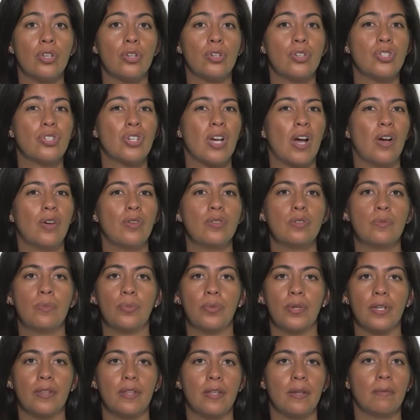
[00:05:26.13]
your child is
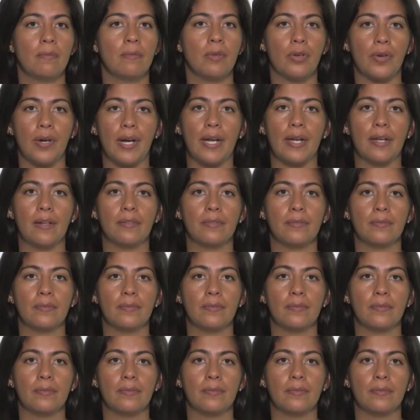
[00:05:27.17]
breathing great.